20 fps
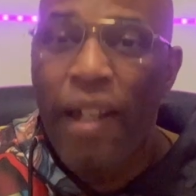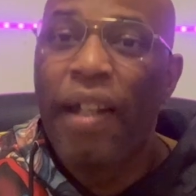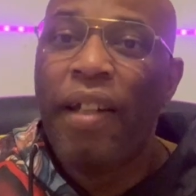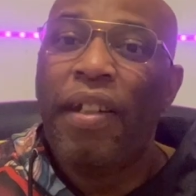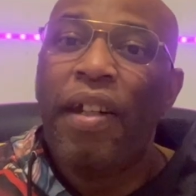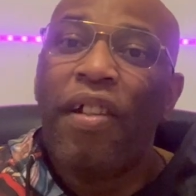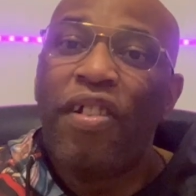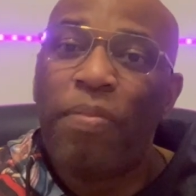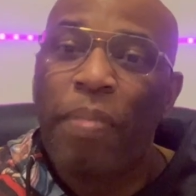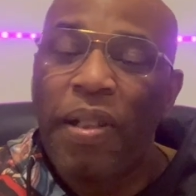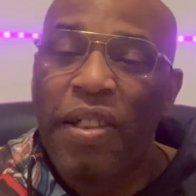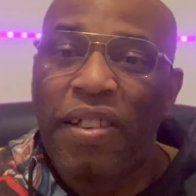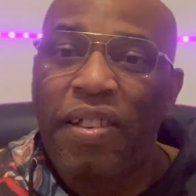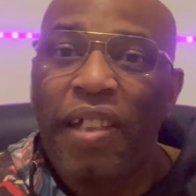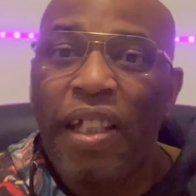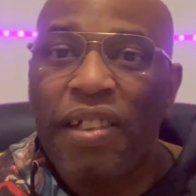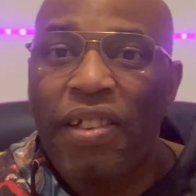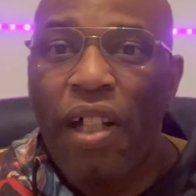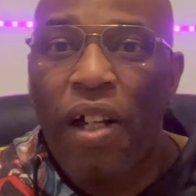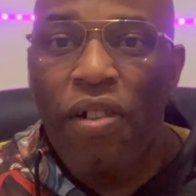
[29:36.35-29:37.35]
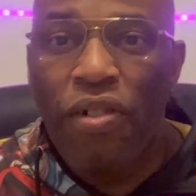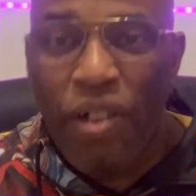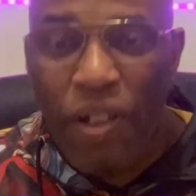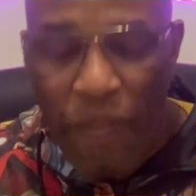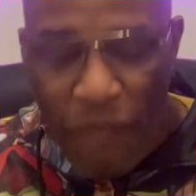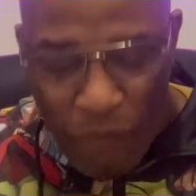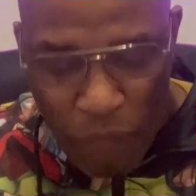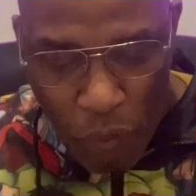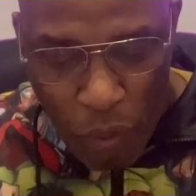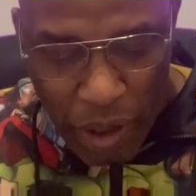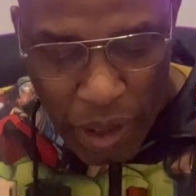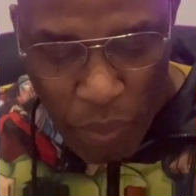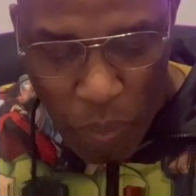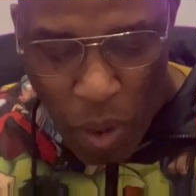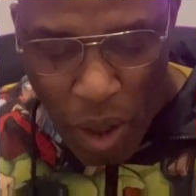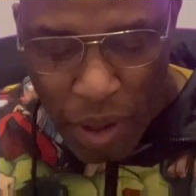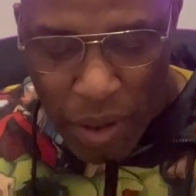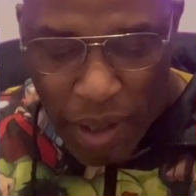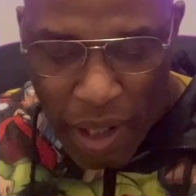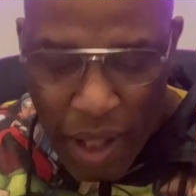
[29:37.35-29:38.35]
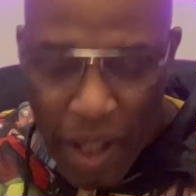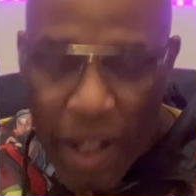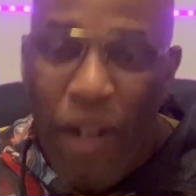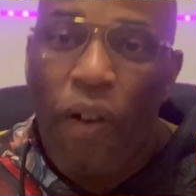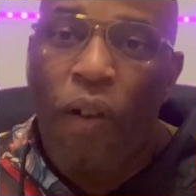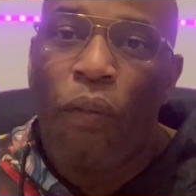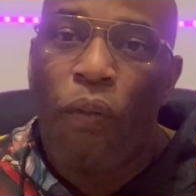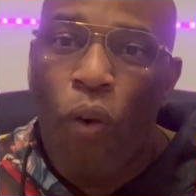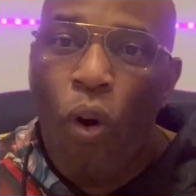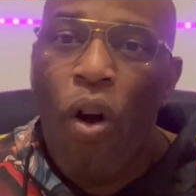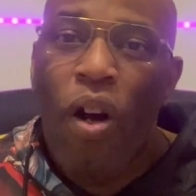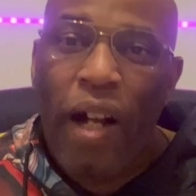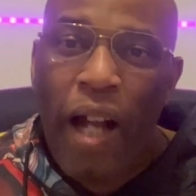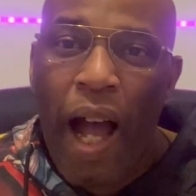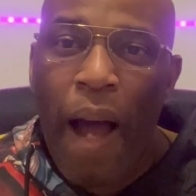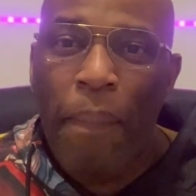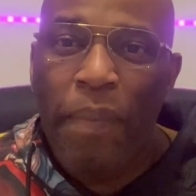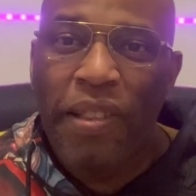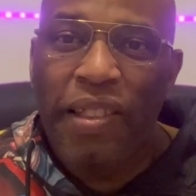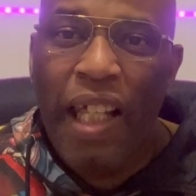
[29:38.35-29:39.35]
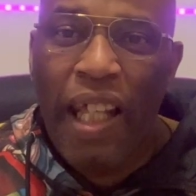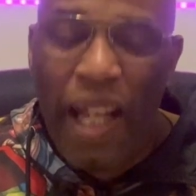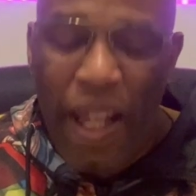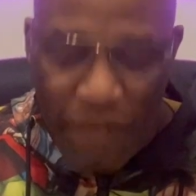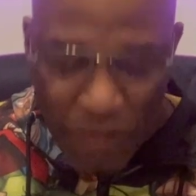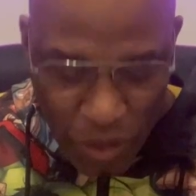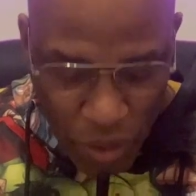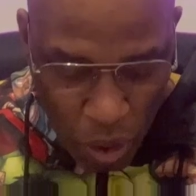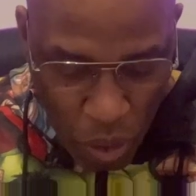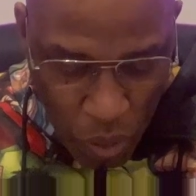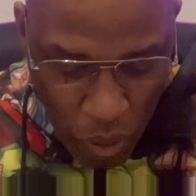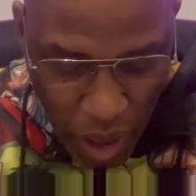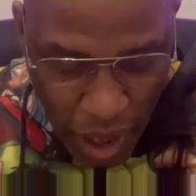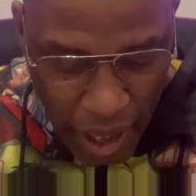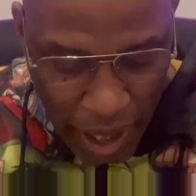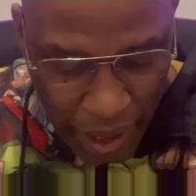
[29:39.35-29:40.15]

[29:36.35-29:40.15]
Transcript: There's been 641 raw copies that have sold,